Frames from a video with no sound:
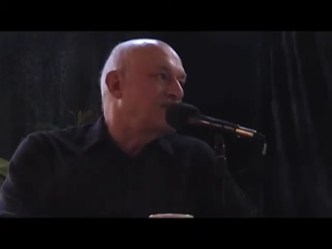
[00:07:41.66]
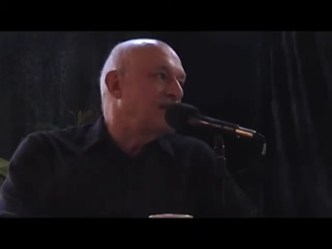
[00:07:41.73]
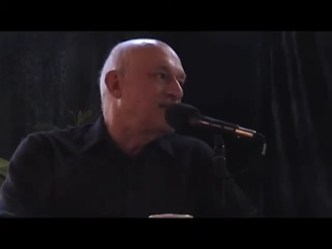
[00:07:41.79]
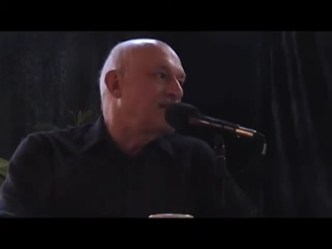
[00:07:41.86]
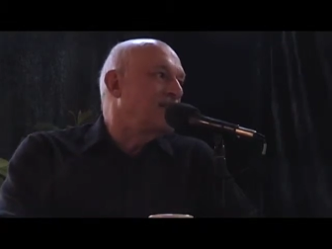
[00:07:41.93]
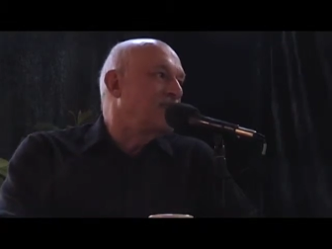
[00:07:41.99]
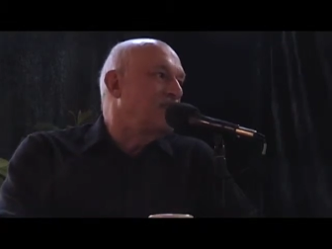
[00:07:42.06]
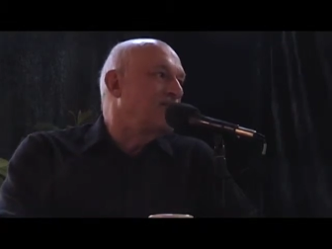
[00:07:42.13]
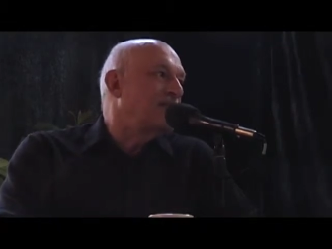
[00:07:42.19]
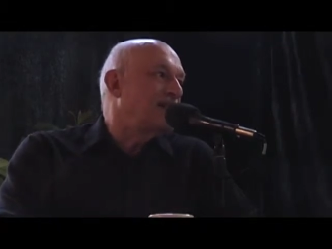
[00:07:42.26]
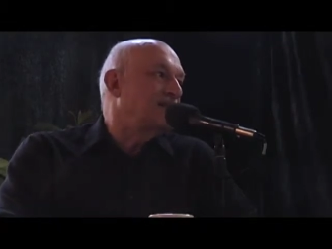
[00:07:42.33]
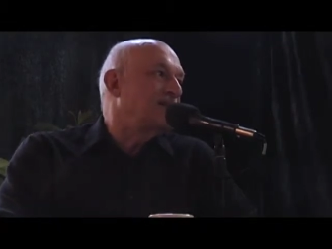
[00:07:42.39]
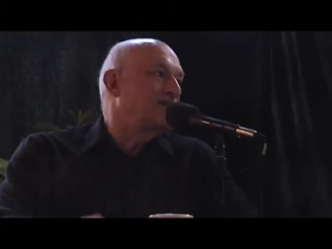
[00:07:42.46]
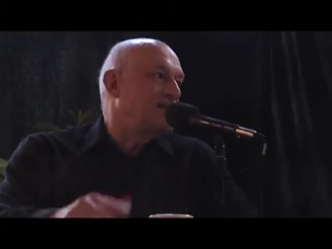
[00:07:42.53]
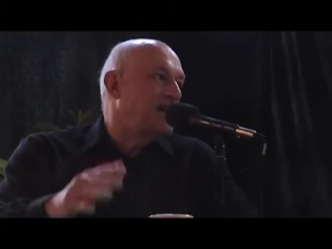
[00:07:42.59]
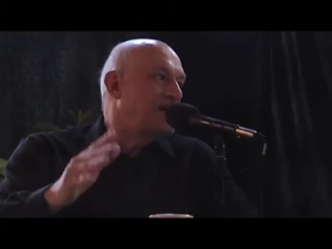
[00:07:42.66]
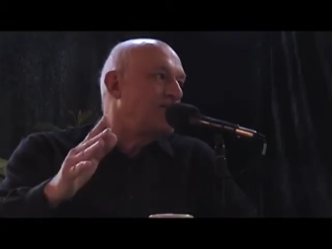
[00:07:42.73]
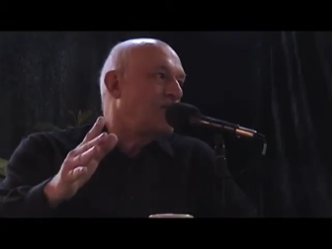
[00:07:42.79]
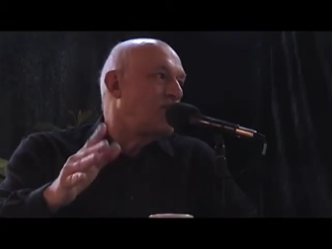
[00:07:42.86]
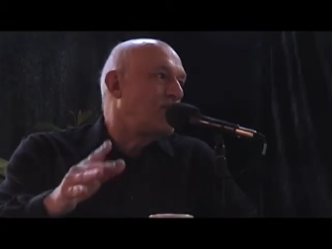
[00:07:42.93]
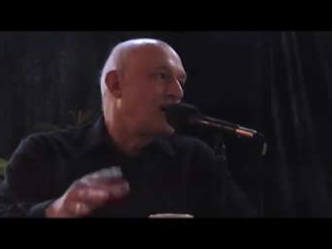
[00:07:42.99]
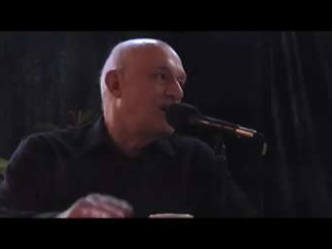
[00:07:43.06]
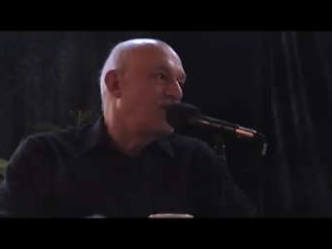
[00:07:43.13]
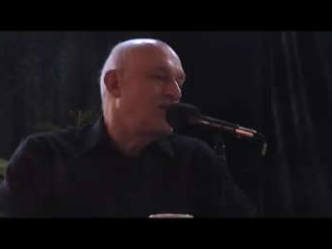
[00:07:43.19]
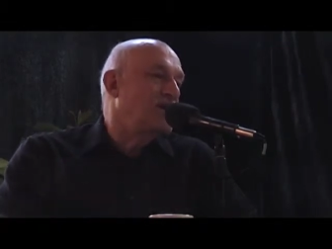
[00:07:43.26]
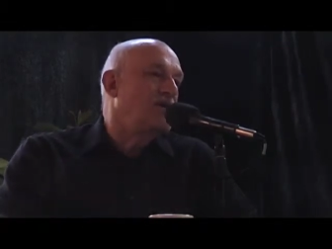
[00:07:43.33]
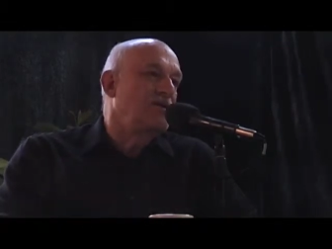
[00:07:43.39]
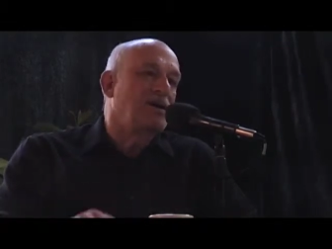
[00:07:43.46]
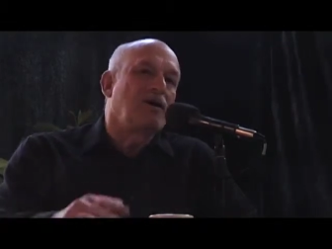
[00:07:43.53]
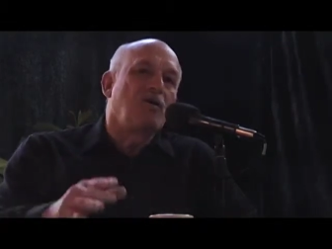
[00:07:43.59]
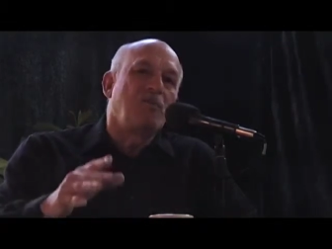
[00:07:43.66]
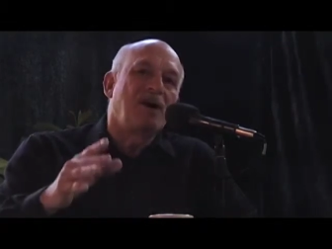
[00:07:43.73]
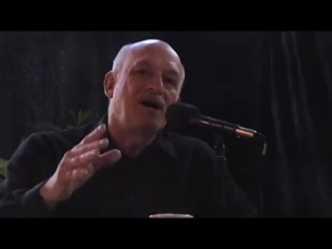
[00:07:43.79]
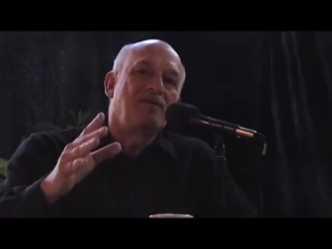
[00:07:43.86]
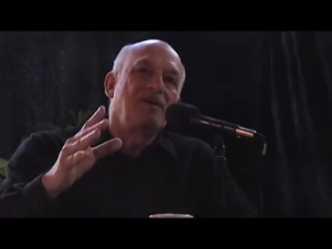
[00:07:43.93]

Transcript: us, I think we've got to save Obama.